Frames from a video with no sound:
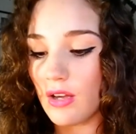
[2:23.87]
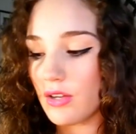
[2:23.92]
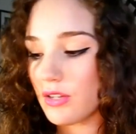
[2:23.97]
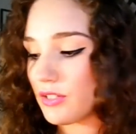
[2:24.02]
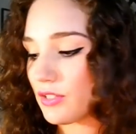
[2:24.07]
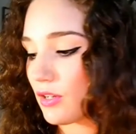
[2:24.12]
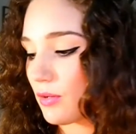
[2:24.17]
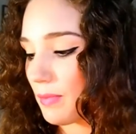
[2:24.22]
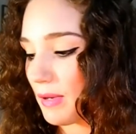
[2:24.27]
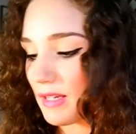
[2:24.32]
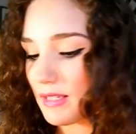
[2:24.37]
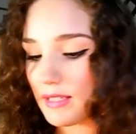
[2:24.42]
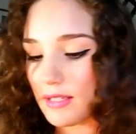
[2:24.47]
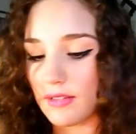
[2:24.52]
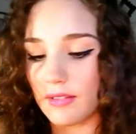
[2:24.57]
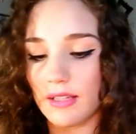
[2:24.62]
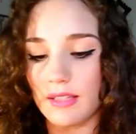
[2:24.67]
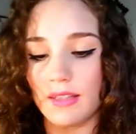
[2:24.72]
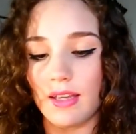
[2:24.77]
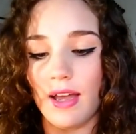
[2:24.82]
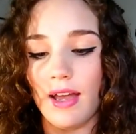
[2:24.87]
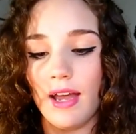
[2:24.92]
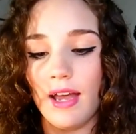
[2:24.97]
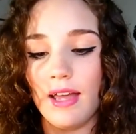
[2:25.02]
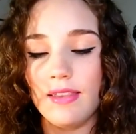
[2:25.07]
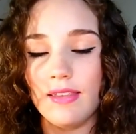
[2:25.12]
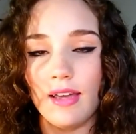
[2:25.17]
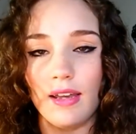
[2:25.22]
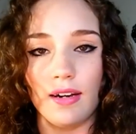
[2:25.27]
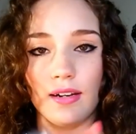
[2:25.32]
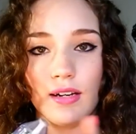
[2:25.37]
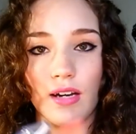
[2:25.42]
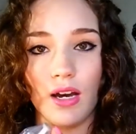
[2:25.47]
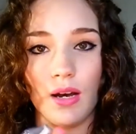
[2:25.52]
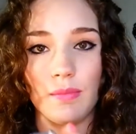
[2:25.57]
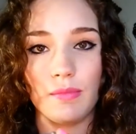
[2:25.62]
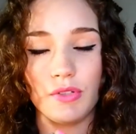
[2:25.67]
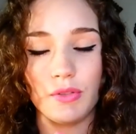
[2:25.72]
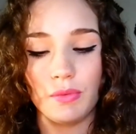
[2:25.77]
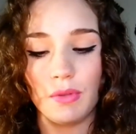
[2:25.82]
So basically the head that it
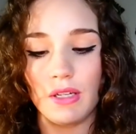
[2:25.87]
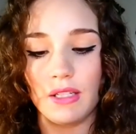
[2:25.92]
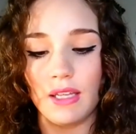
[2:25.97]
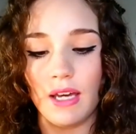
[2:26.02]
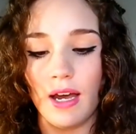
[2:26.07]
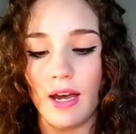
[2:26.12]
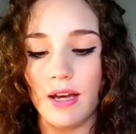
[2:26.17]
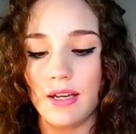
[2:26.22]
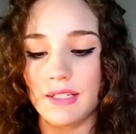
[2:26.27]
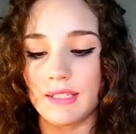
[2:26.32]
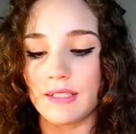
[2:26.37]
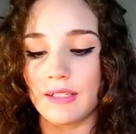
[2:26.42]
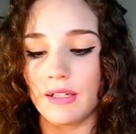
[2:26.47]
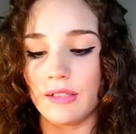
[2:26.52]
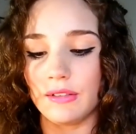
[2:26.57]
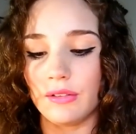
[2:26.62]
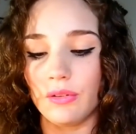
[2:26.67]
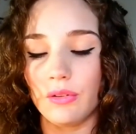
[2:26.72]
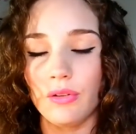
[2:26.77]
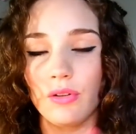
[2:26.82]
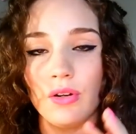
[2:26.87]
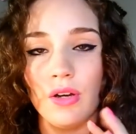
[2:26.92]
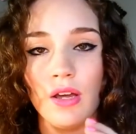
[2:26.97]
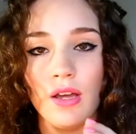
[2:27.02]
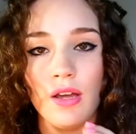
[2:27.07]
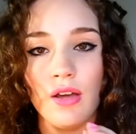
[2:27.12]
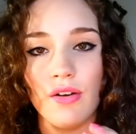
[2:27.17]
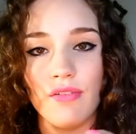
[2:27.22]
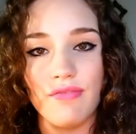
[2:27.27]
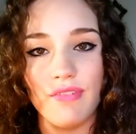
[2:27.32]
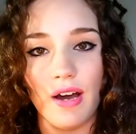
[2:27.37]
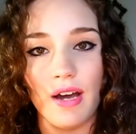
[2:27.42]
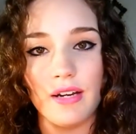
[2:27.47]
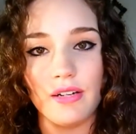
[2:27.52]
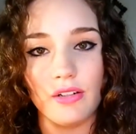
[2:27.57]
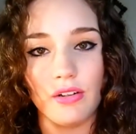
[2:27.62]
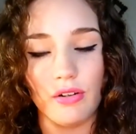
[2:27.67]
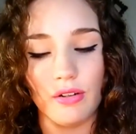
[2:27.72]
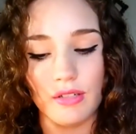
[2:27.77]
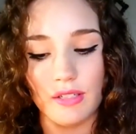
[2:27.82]
comes with has a little
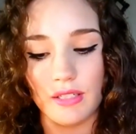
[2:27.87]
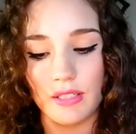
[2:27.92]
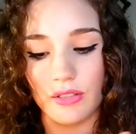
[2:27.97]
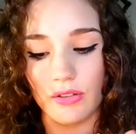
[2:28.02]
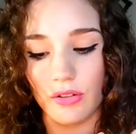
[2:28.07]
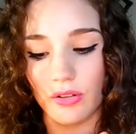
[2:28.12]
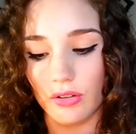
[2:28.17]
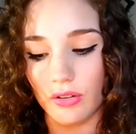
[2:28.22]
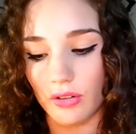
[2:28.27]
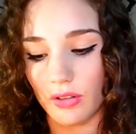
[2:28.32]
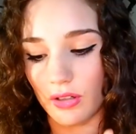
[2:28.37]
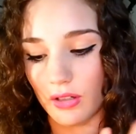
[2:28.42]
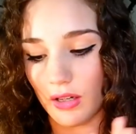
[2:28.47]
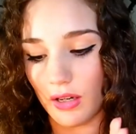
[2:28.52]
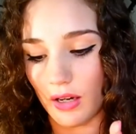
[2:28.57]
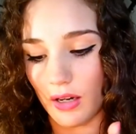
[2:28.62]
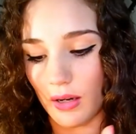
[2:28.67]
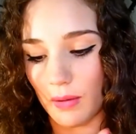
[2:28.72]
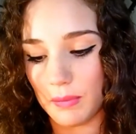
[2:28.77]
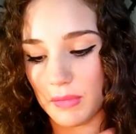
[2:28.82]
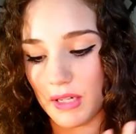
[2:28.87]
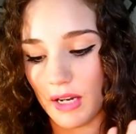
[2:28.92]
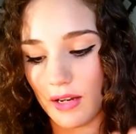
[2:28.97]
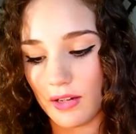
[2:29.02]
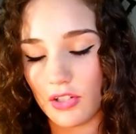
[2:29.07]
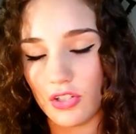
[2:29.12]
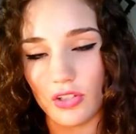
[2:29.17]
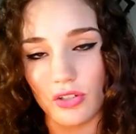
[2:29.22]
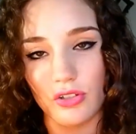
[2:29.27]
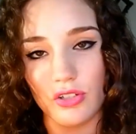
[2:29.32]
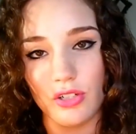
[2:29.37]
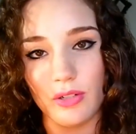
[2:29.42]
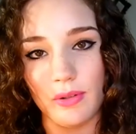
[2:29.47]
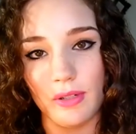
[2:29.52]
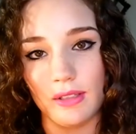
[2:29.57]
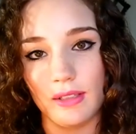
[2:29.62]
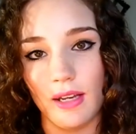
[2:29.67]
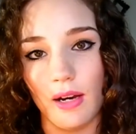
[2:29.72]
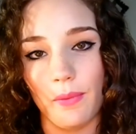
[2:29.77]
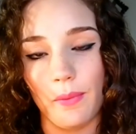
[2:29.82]
fine crystal um, texture to
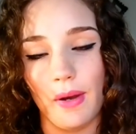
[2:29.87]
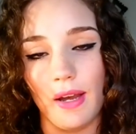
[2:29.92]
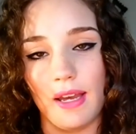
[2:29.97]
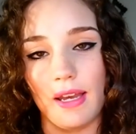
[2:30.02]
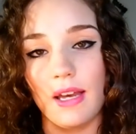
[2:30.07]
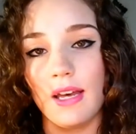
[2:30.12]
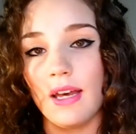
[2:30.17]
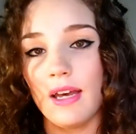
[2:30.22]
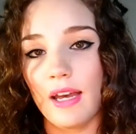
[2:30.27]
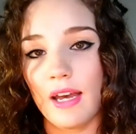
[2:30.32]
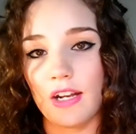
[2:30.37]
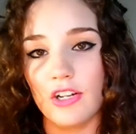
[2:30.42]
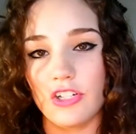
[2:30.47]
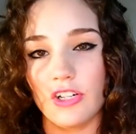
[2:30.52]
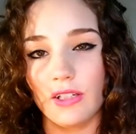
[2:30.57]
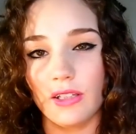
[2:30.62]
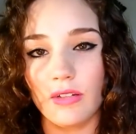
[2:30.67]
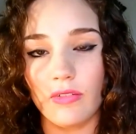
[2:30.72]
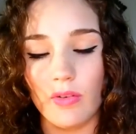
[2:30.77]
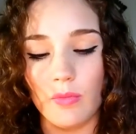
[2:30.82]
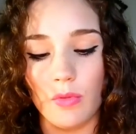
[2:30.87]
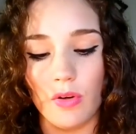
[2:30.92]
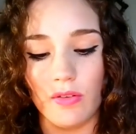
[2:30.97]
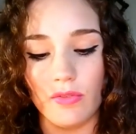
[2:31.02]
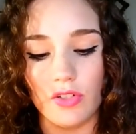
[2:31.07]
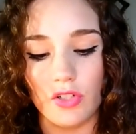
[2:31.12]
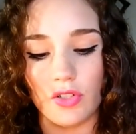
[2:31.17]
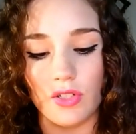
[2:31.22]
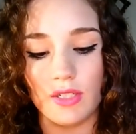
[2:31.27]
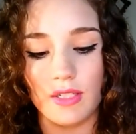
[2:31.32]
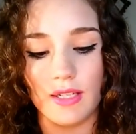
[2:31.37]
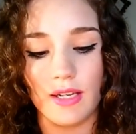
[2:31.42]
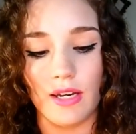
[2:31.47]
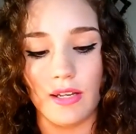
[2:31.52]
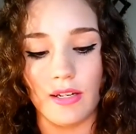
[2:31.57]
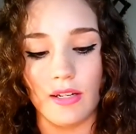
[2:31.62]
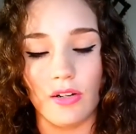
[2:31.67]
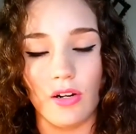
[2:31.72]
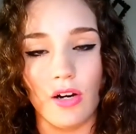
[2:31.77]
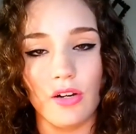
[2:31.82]
it. That way it gently removes your
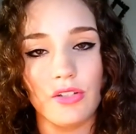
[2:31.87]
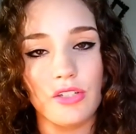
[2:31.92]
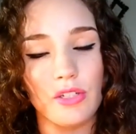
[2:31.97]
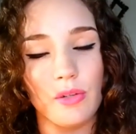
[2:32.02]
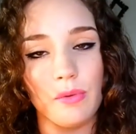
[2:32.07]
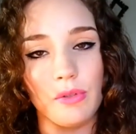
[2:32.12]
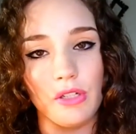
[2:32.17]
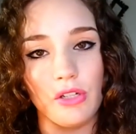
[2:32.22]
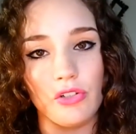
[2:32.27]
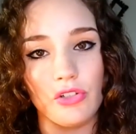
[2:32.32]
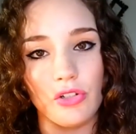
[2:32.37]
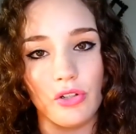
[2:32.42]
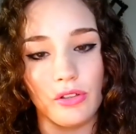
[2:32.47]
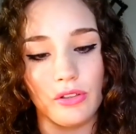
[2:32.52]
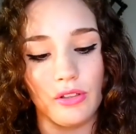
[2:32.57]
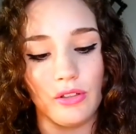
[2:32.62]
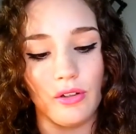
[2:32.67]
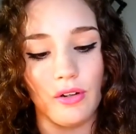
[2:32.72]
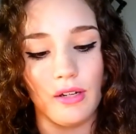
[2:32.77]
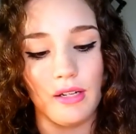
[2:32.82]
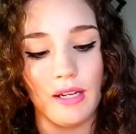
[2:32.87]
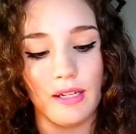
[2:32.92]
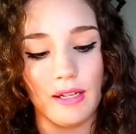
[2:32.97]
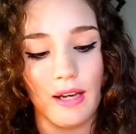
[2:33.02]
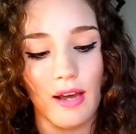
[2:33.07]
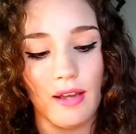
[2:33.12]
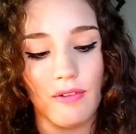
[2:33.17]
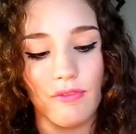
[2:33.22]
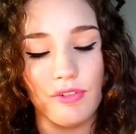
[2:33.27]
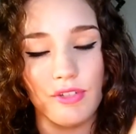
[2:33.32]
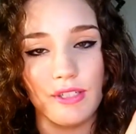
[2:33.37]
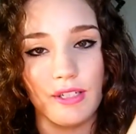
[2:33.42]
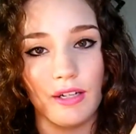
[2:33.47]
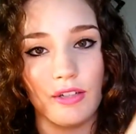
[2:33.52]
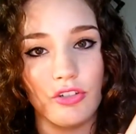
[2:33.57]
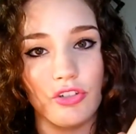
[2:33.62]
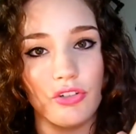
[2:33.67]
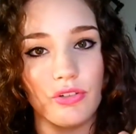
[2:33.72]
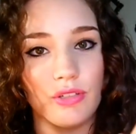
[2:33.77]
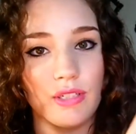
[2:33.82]
skin. And also when you turn it on, it kind of
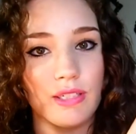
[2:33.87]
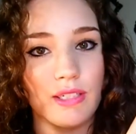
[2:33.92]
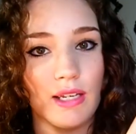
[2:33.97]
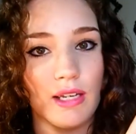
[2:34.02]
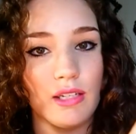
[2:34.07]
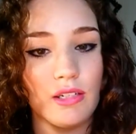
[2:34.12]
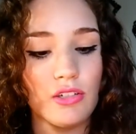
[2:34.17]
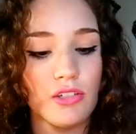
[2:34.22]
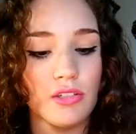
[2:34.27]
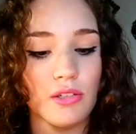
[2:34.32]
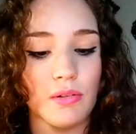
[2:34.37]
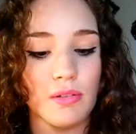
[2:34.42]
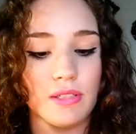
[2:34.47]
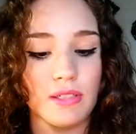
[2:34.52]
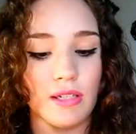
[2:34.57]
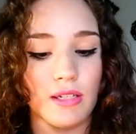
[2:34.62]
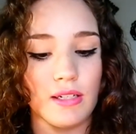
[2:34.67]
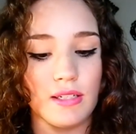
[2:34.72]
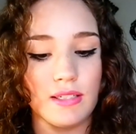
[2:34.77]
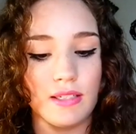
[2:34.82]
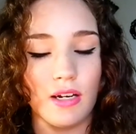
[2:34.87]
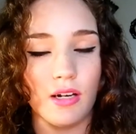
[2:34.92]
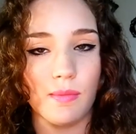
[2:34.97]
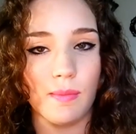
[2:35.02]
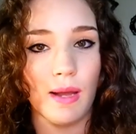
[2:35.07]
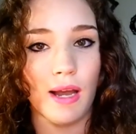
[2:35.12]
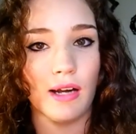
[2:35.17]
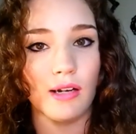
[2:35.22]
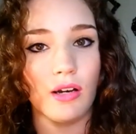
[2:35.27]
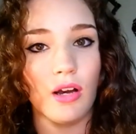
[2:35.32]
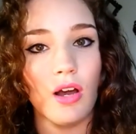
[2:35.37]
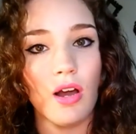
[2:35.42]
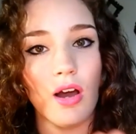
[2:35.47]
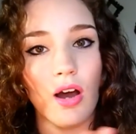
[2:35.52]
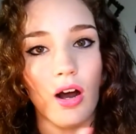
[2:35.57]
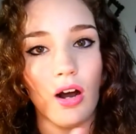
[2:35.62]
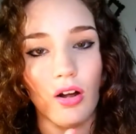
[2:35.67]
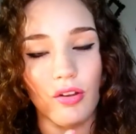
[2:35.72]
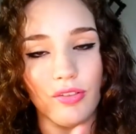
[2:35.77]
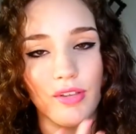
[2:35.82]
sucks your skin. So it's going to suck back
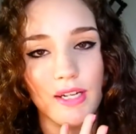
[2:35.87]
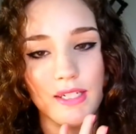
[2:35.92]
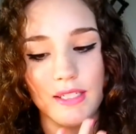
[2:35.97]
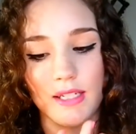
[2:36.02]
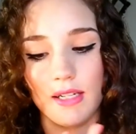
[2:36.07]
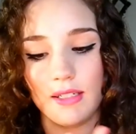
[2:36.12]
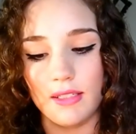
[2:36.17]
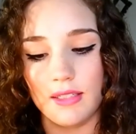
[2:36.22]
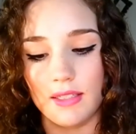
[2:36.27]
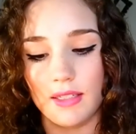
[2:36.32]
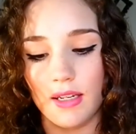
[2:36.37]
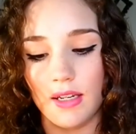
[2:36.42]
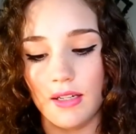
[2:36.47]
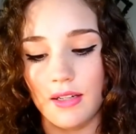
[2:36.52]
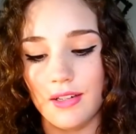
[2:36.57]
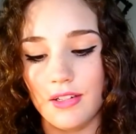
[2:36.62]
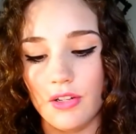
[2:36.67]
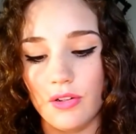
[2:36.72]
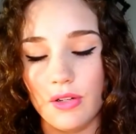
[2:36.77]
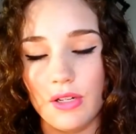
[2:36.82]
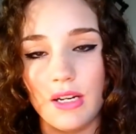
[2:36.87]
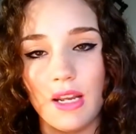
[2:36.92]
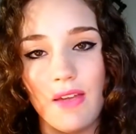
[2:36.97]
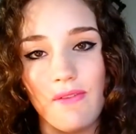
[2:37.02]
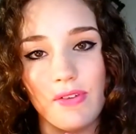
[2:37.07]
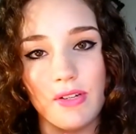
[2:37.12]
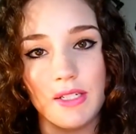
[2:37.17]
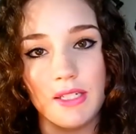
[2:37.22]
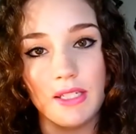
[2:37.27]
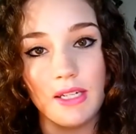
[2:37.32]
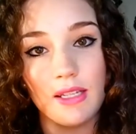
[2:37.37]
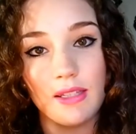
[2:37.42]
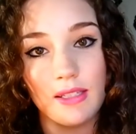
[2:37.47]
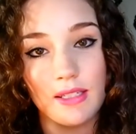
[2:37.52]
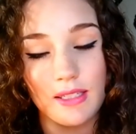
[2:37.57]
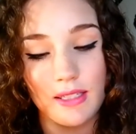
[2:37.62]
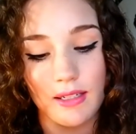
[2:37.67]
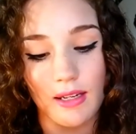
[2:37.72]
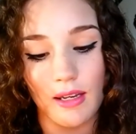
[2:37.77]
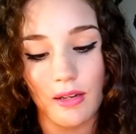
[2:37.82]
all that dead skin. And you can even see the
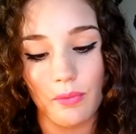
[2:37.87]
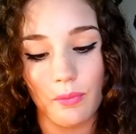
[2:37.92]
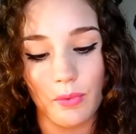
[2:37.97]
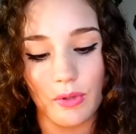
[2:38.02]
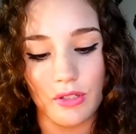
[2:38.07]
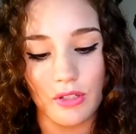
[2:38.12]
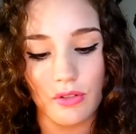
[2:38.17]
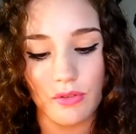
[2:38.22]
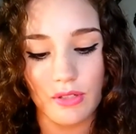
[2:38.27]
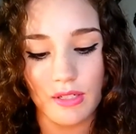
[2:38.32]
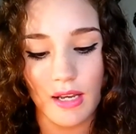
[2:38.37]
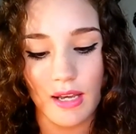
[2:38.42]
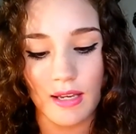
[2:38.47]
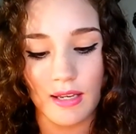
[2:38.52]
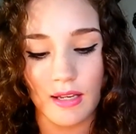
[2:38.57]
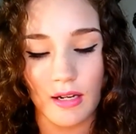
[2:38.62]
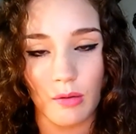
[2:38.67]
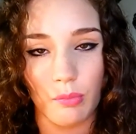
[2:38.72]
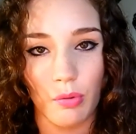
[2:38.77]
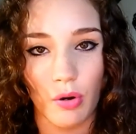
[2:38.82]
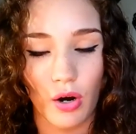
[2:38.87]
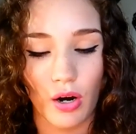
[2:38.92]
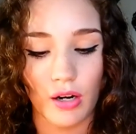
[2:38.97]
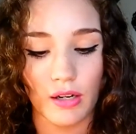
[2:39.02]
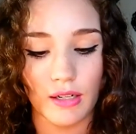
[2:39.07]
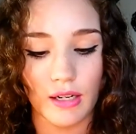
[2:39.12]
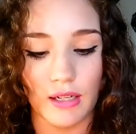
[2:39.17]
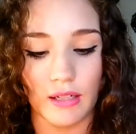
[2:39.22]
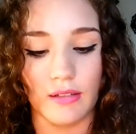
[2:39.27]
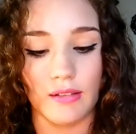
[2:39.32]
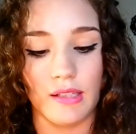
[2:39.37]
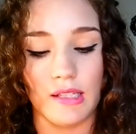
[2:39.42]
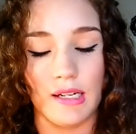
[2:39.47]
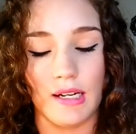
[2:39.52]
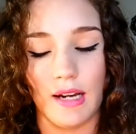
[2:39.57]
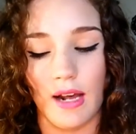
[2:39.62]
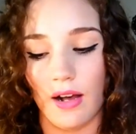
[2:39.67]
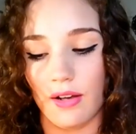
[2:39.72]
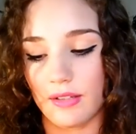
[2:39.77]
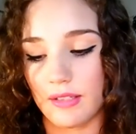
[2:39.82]
skin when you take it apart and clean
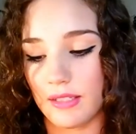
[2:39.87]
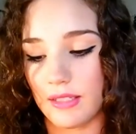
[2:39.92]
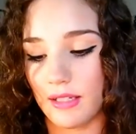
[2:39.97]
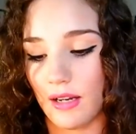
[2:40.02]
it out and